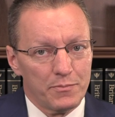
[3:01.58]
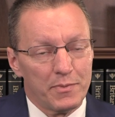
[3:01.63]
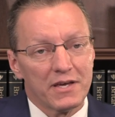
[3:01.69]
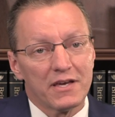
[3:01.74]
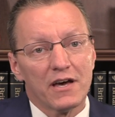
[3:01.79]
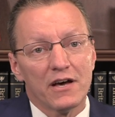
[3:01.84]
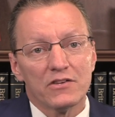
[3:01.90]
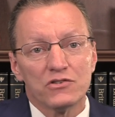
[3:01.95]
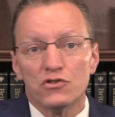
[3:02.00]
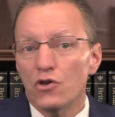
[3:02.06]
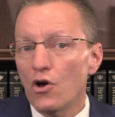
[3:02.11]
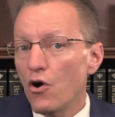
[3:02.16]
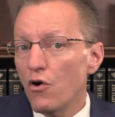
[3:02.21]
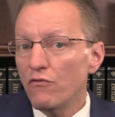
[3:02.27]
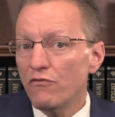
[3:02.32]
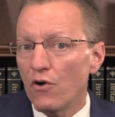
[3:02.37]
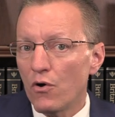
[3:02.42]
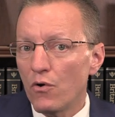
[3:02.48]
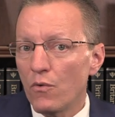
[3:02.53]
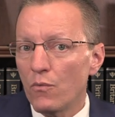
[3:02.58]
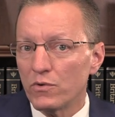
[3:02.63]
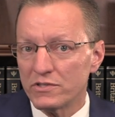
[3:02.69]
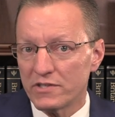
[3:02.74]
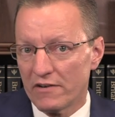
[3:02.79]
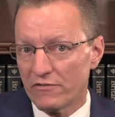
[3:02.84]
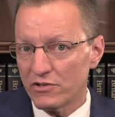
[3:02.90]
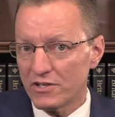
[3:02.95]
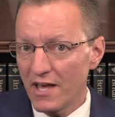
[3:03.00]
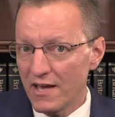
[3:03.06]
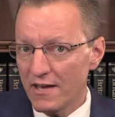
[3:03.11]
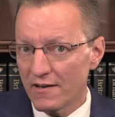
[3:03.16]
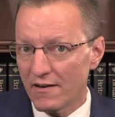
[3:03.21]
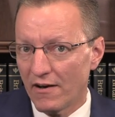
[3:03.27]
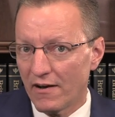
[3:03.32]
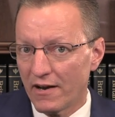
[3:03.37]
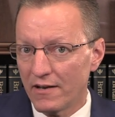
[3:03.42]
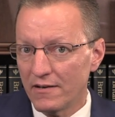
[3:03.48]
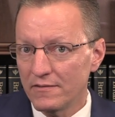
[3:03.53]
because no vote was ever taken
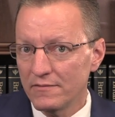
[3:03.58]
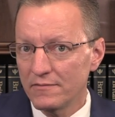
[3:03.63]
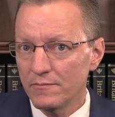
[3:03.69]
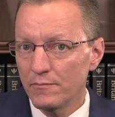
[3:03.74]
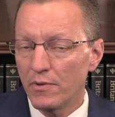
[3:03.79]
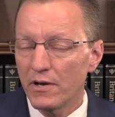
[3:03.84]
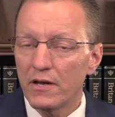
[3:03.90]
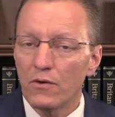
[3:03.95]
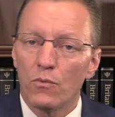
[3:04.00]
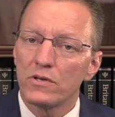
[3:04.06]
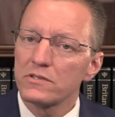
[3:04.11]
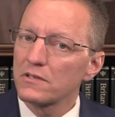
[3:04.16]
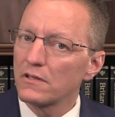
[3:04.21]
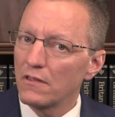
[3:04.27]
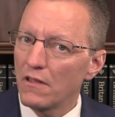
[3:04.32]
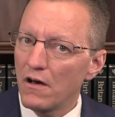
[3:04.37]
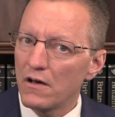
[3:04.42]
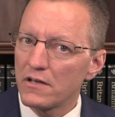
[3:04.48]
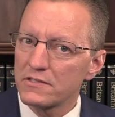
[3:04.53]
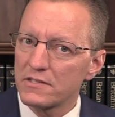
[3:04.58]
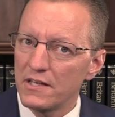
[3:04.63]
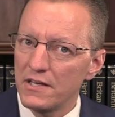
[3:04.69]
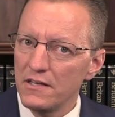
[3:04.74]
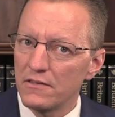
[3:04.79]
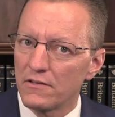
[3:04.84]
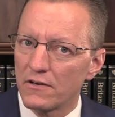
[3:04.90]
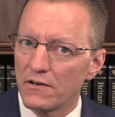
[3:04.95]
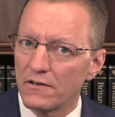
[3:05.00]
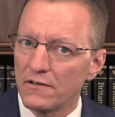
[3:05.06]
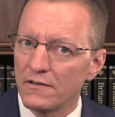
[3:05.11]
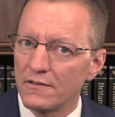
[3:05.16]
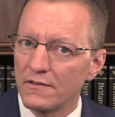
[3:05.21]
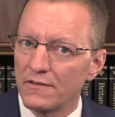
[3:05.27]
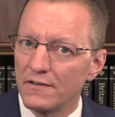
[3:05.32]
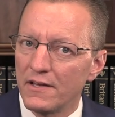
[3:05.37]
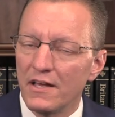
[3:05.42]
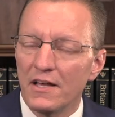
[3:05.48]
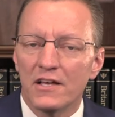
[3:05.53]
on it, but it wasn't lost either.
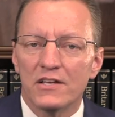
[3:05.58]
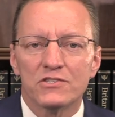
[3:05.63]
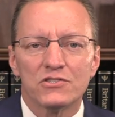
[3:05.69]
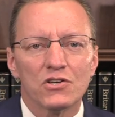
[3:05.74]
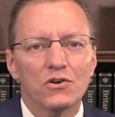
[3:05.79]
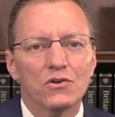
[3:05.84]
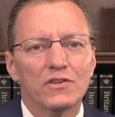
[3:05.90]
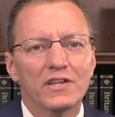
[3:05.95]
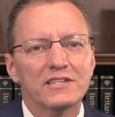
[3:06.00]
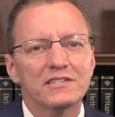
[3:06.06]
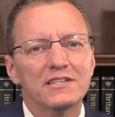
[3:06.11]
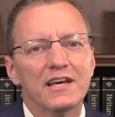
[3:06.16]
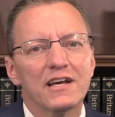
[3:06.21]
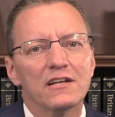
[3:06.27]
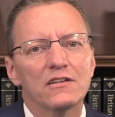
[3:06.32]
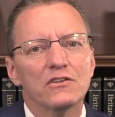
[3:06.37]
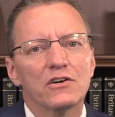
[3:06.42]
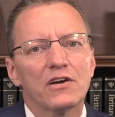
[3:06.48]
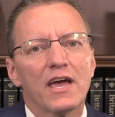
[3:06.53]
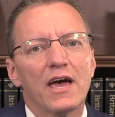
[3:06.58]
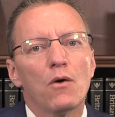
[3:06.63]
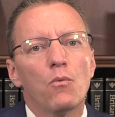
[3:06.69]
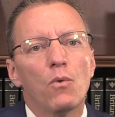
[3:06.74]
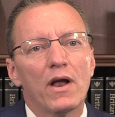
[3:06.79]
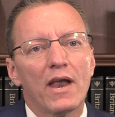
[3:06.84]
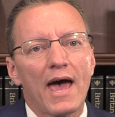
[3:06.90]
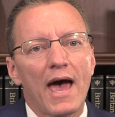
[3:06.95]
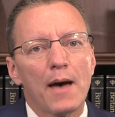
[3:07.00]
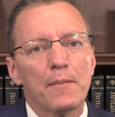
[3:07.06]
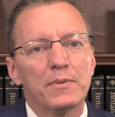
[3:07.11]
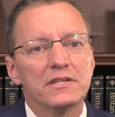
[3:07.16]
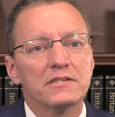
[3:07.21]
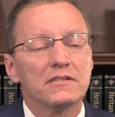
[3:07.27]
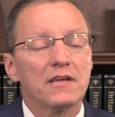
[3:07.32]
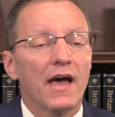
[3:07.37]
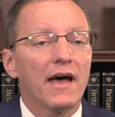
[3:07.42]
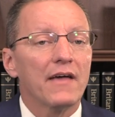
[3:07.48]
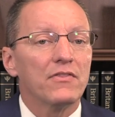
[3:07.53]
So let's take a look at what
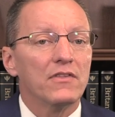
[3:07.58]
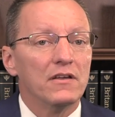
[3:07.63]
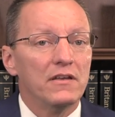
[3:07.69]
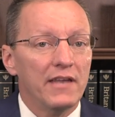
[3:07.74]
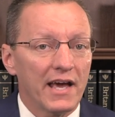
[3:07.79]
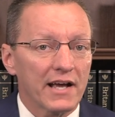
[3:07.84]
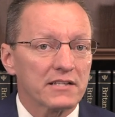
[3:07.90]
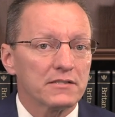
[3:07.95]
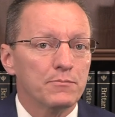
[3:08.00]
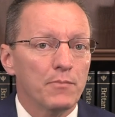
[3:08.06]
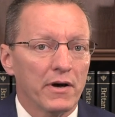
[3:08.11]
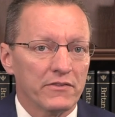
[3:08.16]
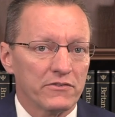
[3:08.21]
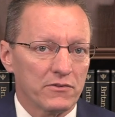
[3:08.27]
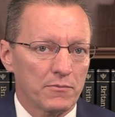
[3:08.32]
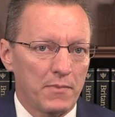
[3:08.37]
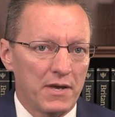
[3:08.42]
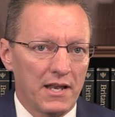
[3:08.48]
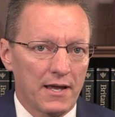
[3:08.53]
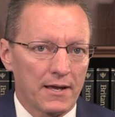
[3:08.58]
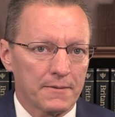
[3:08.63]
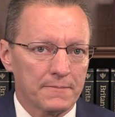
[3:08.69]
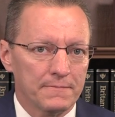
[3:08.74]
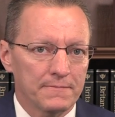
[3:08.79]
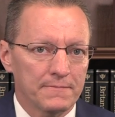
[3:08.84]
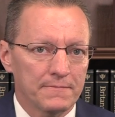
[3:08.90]
happens at the next month's meeting.